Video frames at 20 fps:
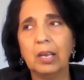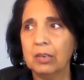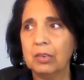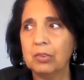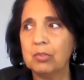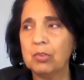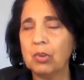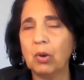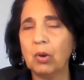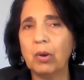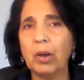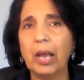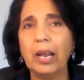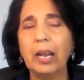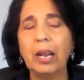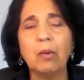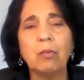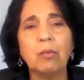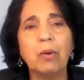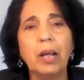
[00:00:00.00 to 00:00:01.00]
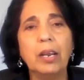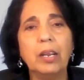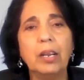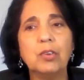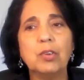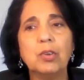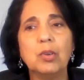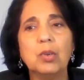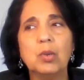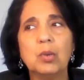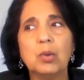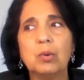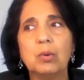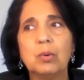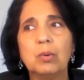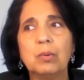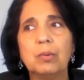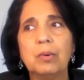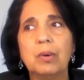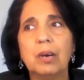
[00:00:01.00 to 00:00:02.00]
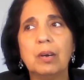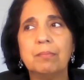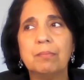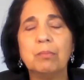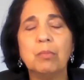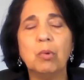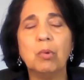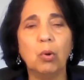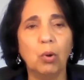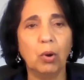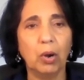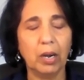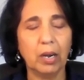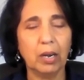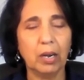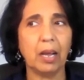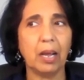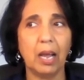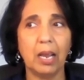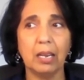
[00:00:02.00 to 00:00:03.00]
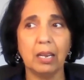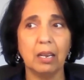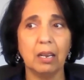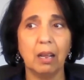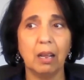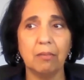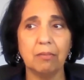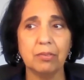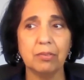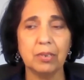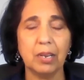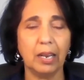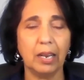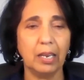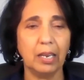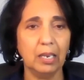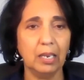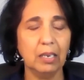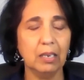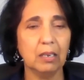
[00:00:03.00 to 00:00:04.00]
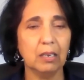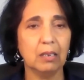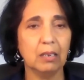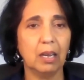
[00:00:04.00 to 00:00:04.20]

So, and I wanted to do more. I love studying.